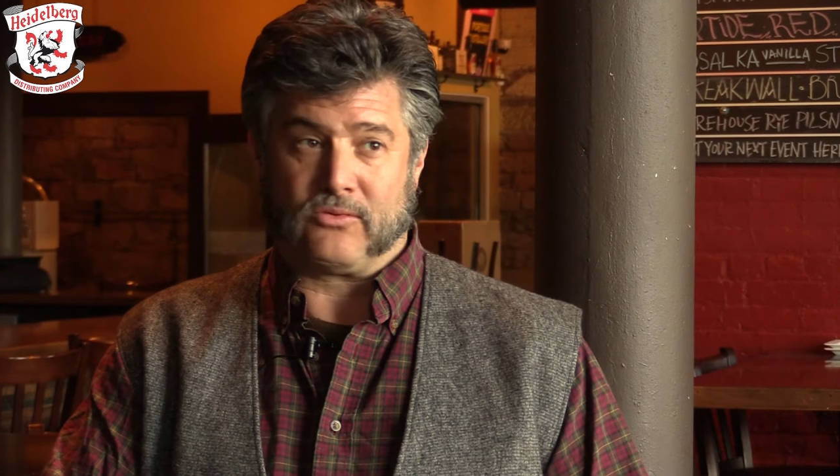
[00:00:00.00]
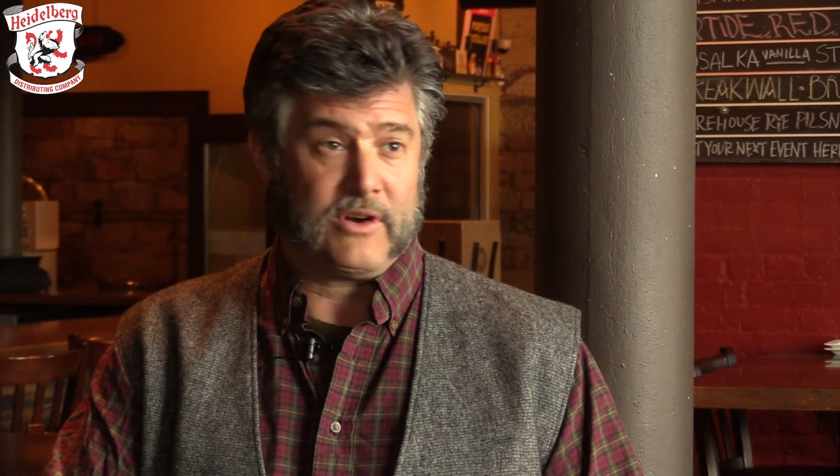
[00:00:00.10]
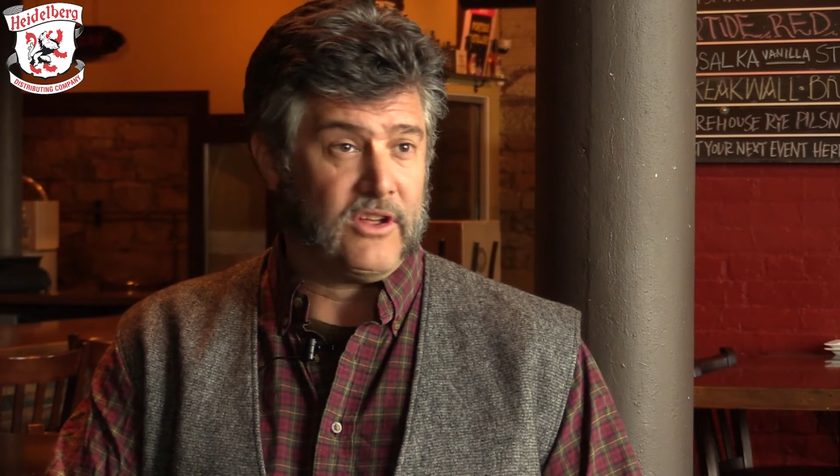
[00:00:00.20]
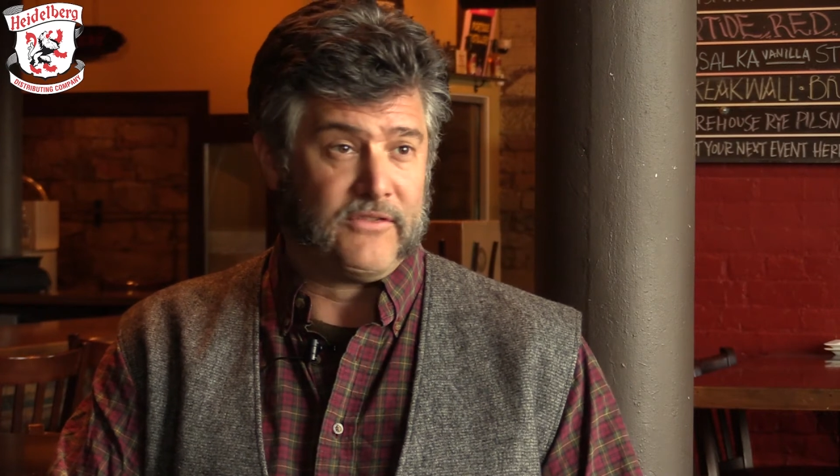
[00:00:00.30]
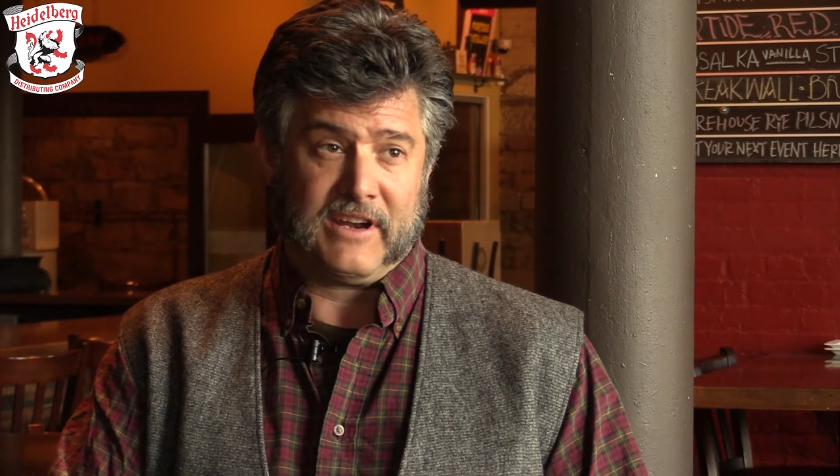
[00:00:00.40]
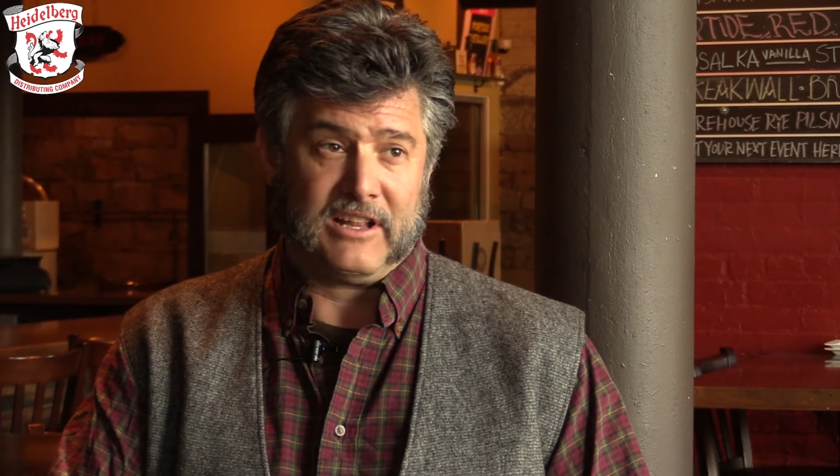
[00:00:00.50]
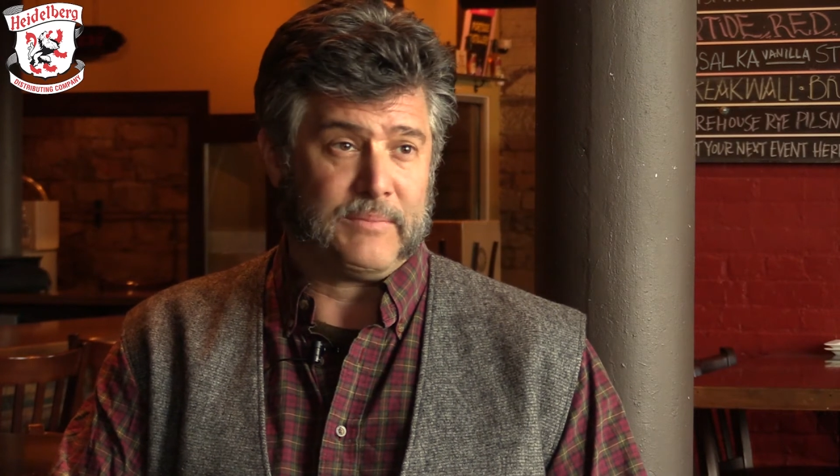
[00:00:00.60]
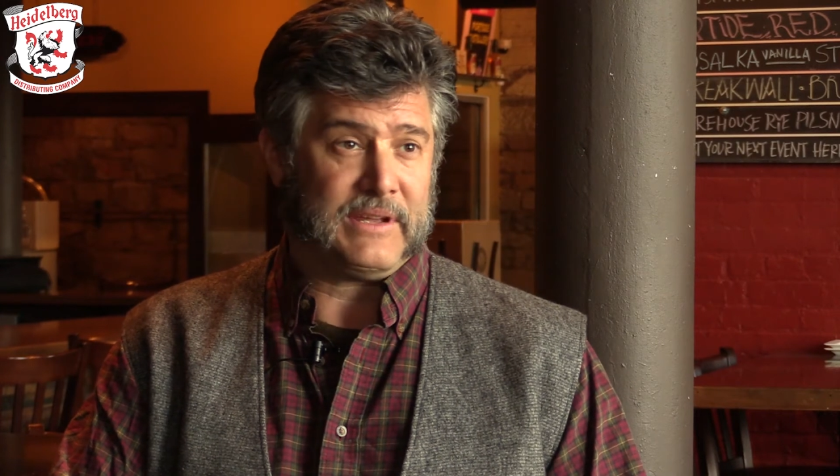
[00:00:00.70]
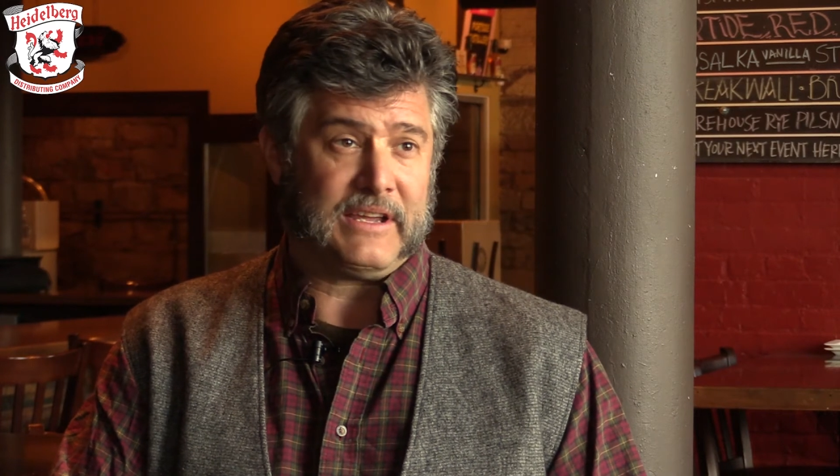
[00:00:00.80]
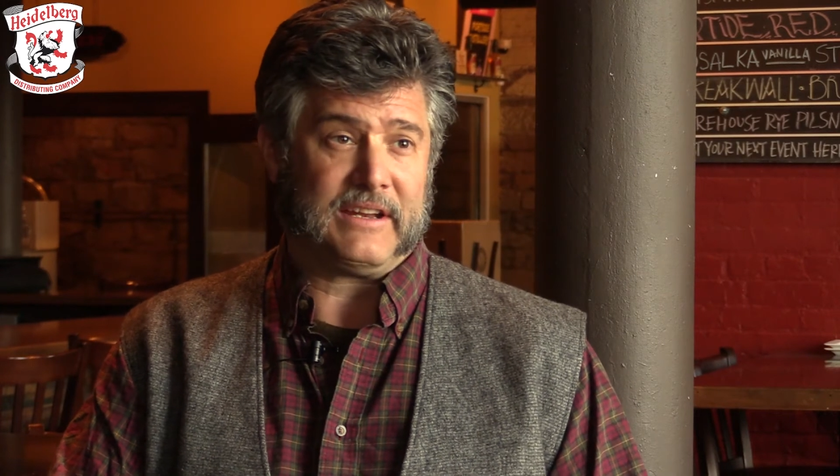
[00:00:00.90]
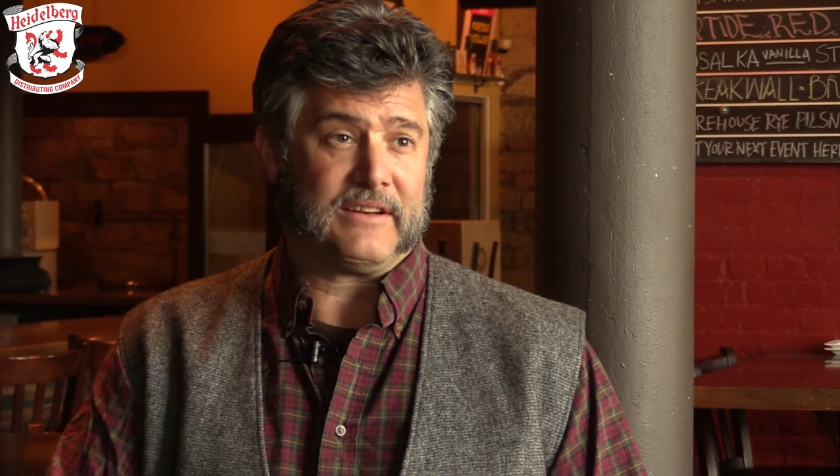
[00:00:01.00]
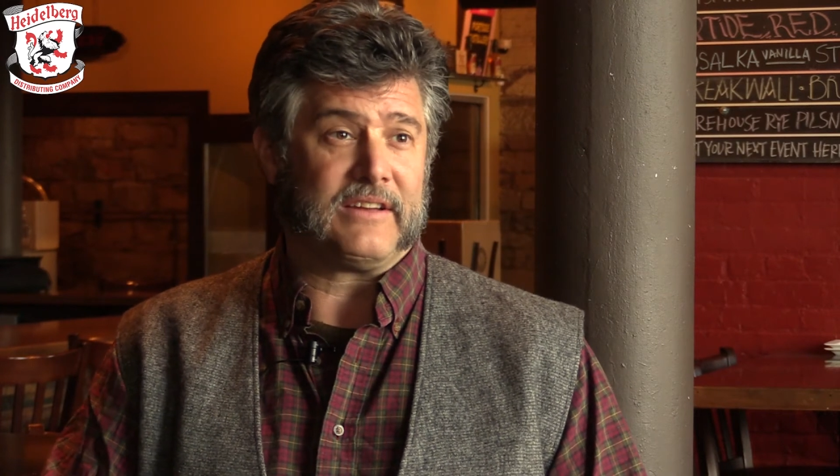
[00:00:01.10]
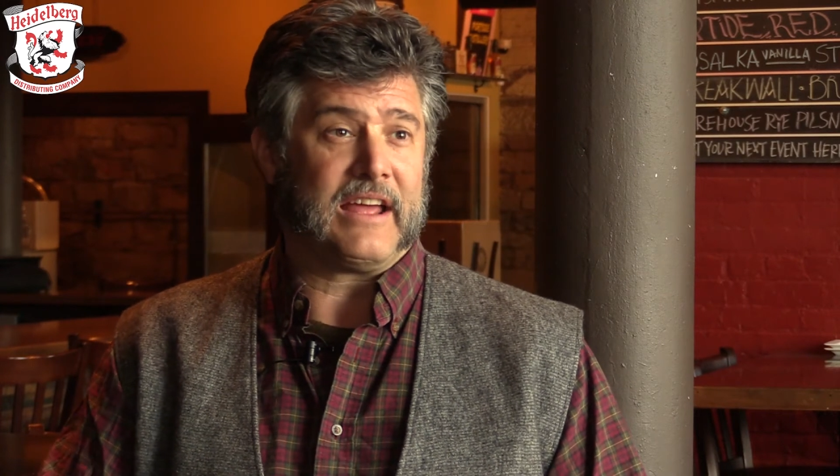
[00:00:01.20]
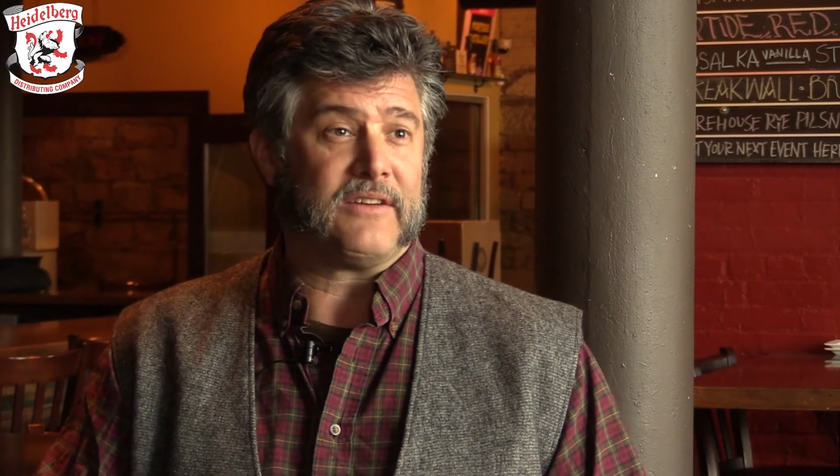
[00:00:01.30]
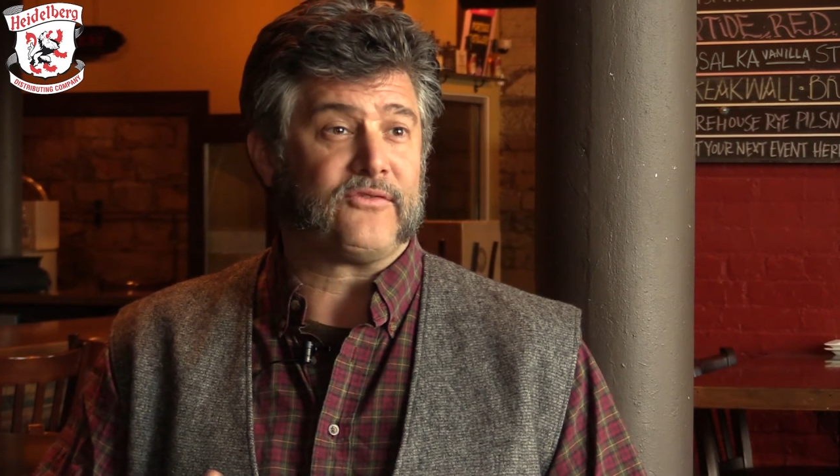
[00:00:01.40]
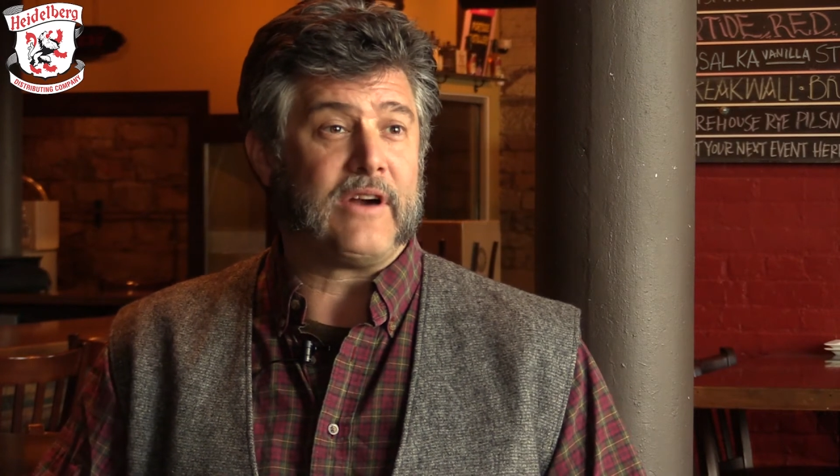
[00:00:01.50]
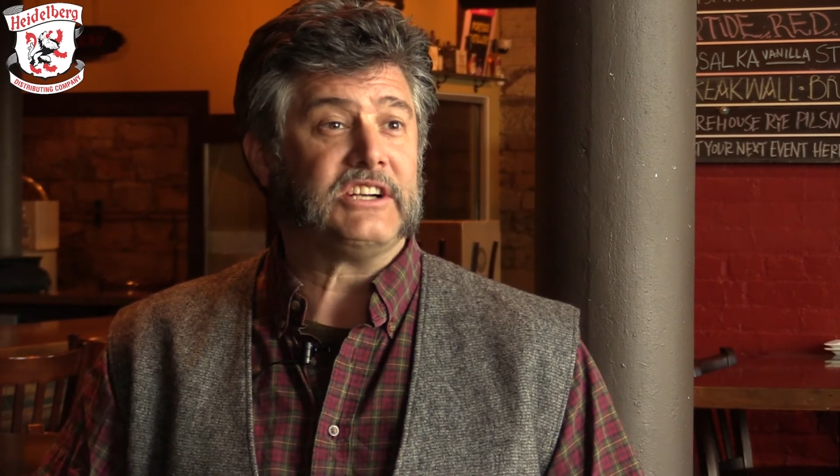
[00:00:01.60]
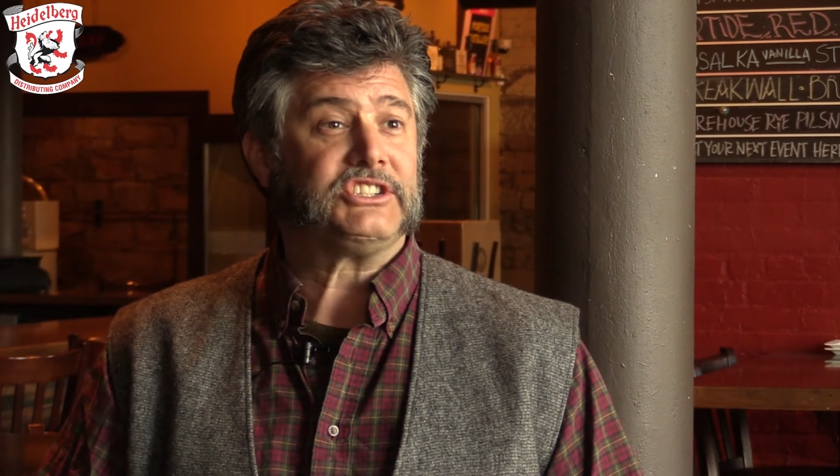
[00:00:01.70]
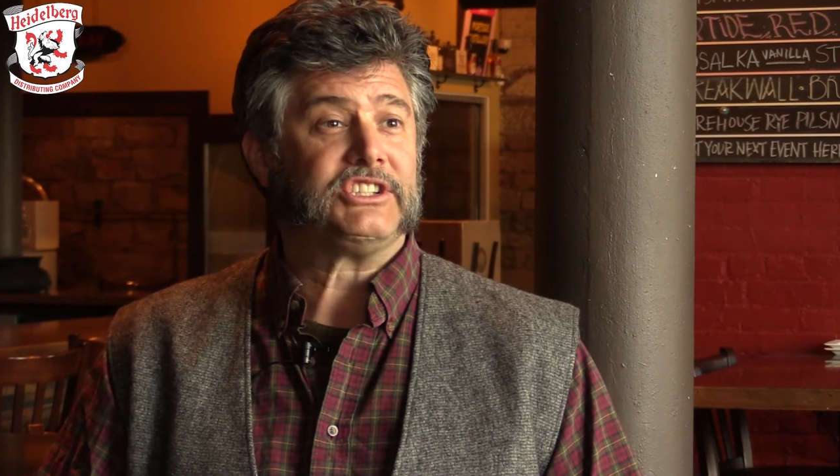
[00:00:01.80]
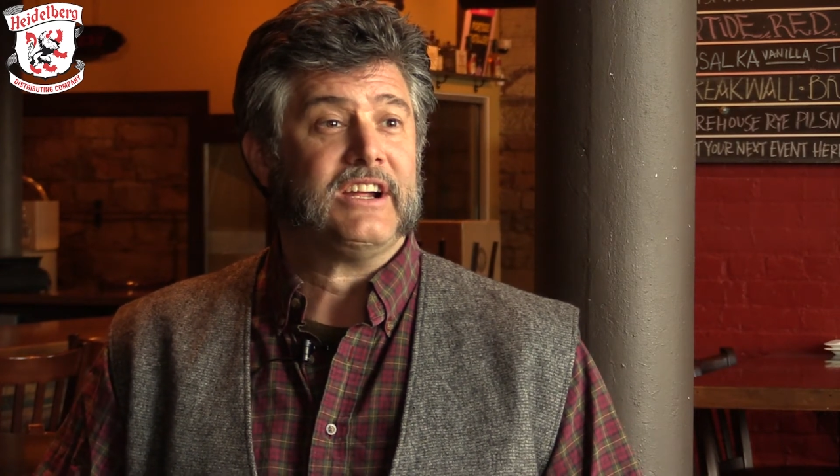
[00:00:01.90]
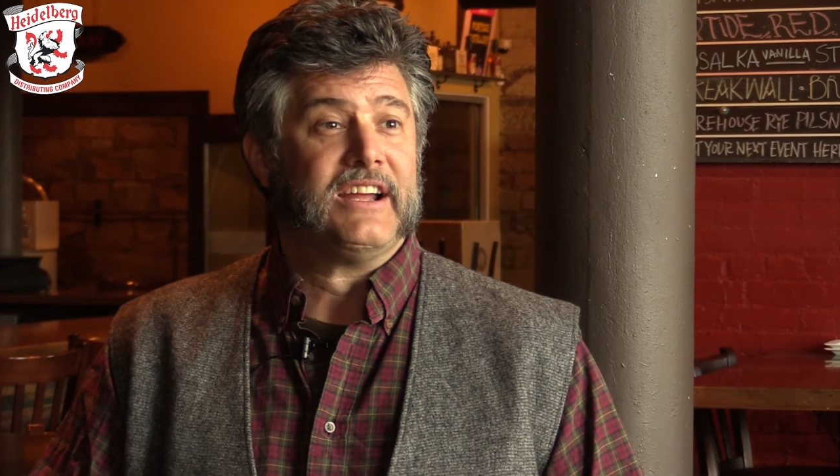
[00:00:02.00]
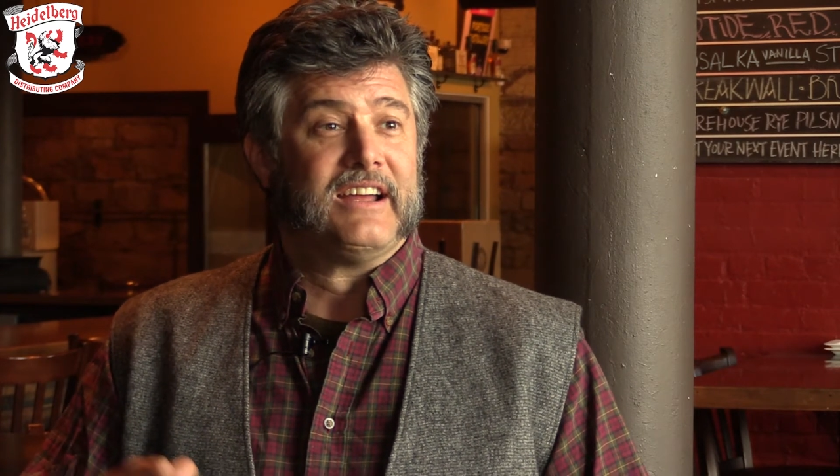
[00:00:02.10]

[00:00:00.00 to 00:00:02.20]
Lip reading: is real vanilla bean and fresh,